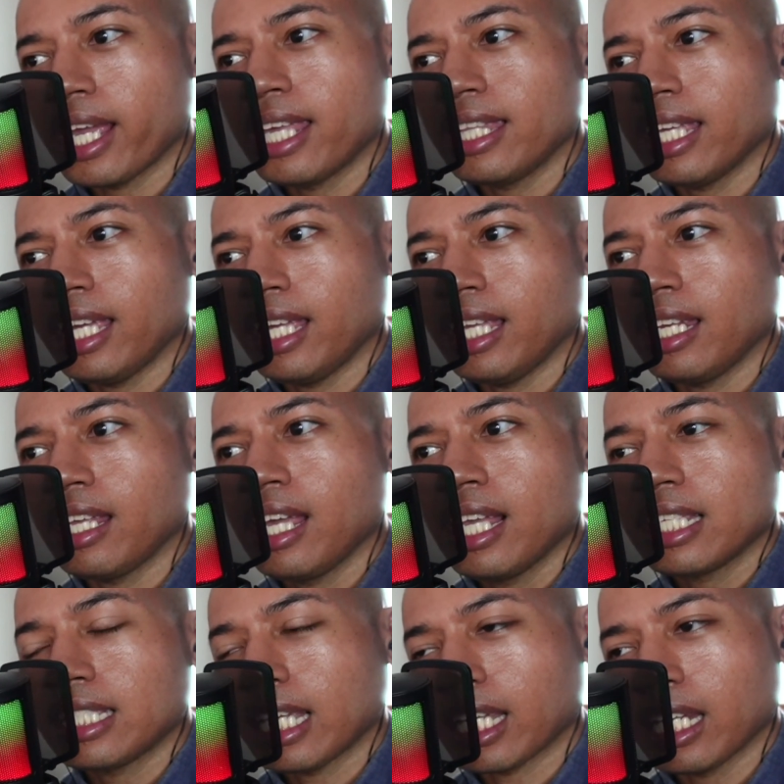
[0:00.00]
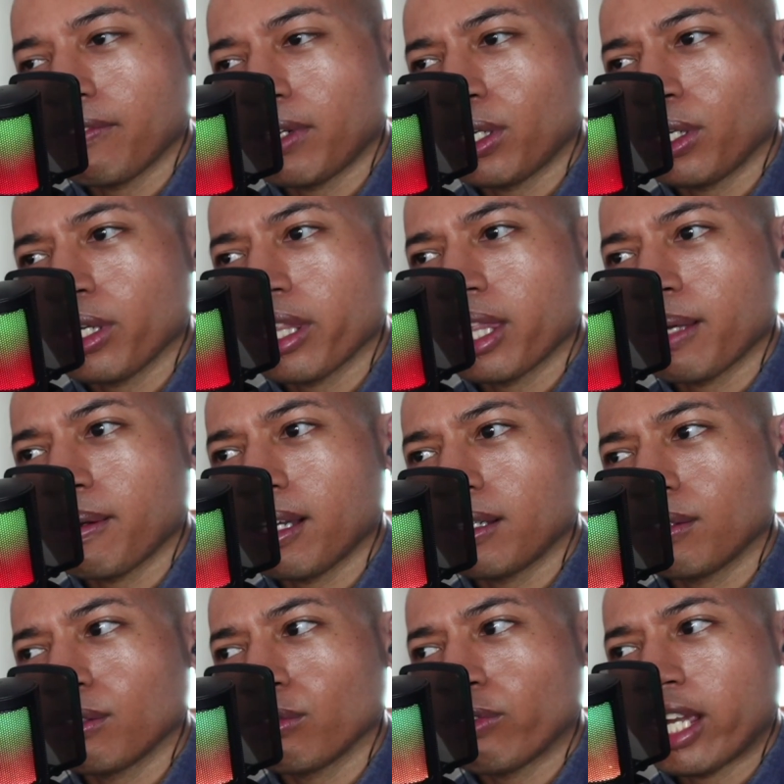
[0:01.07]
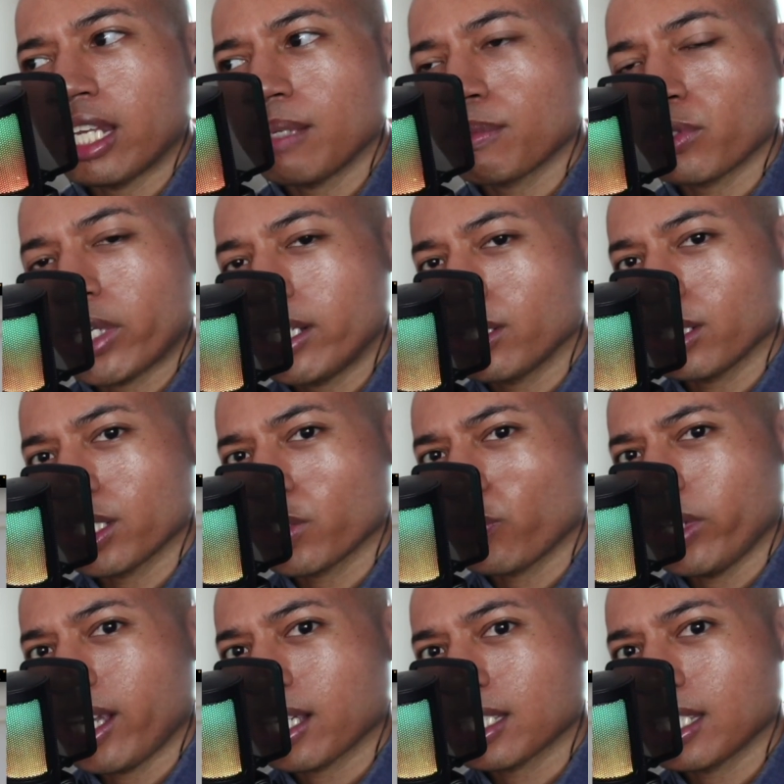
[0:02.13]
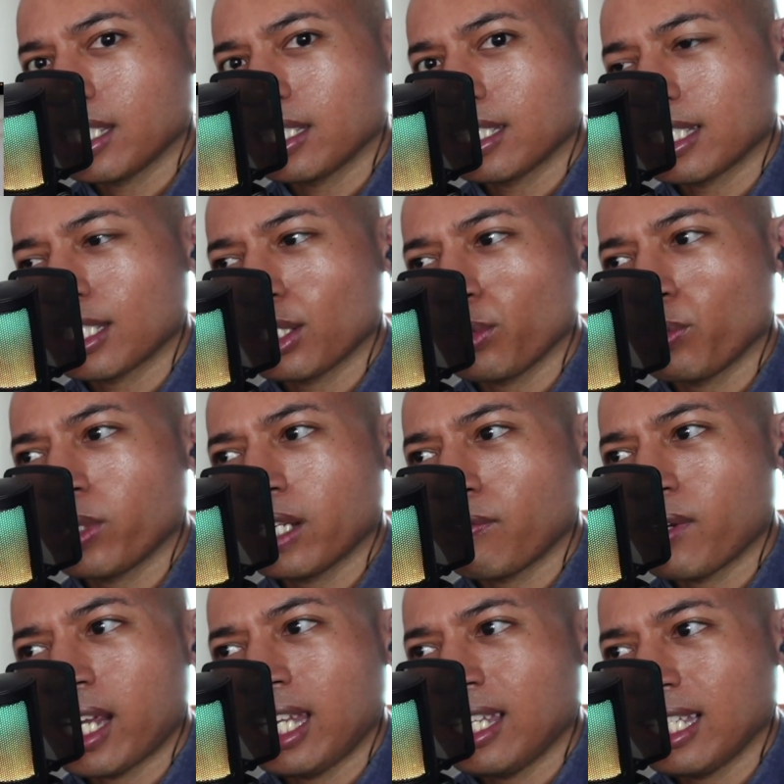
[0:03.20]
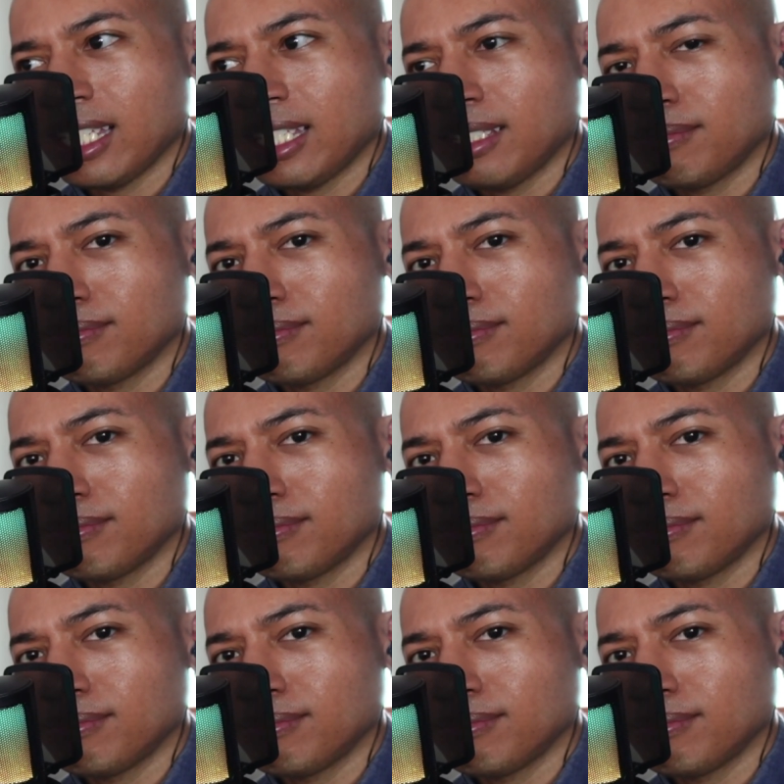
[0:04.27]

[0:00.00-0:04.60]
and then second of all, the random strangers' reactions to whatever I did,